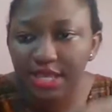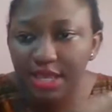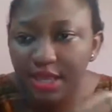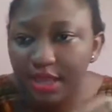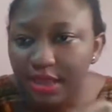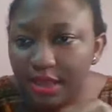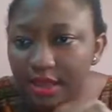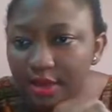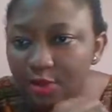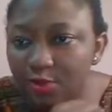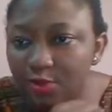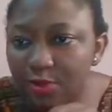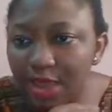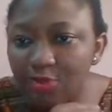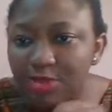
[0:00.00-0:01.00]

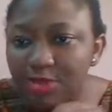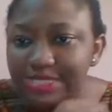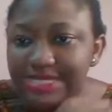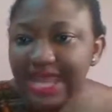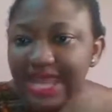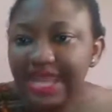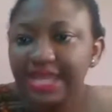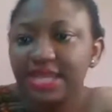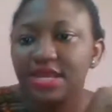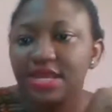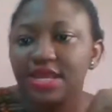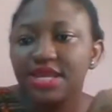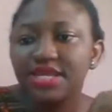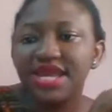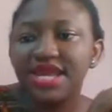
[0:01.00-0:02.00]
Where was I?
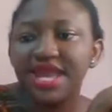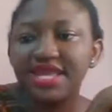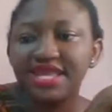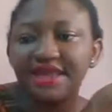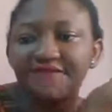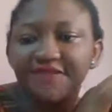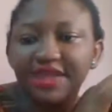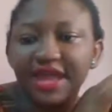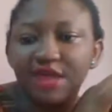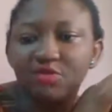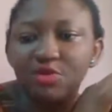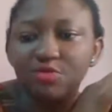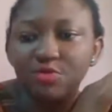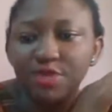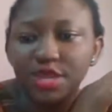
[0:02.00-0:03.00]
Here in Africa,
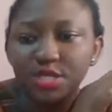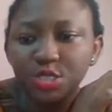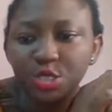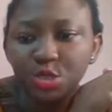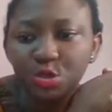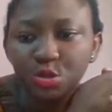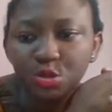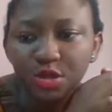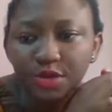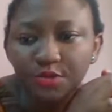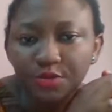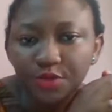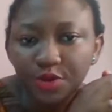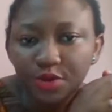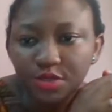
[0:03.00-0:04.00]
we raise
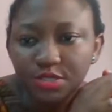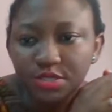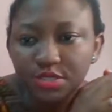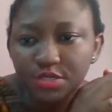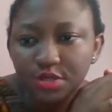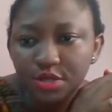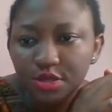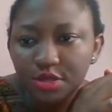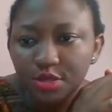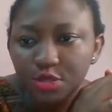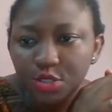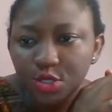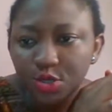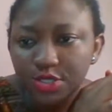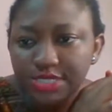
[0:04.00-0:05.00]
children, but
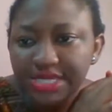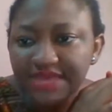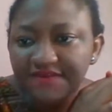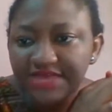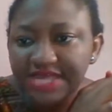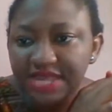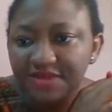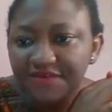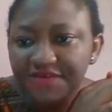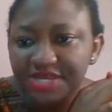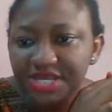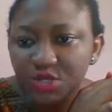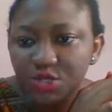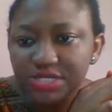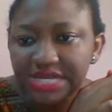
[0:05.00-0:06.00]
don't give it an
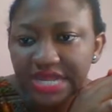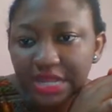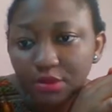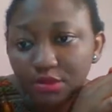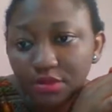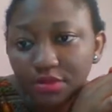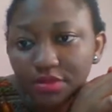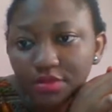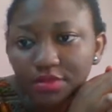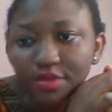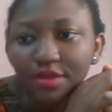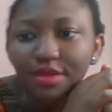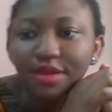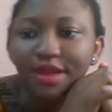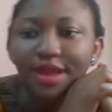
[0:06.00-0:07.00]
official name.
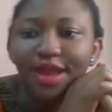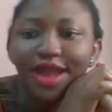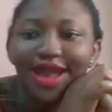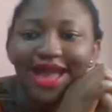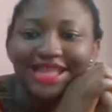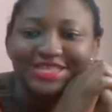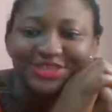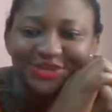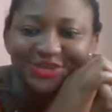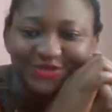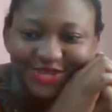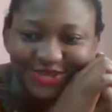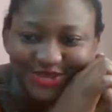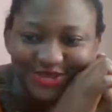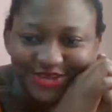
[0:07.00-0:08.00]

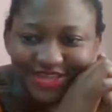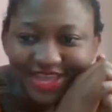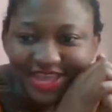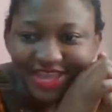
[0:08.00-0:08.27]
Adoption.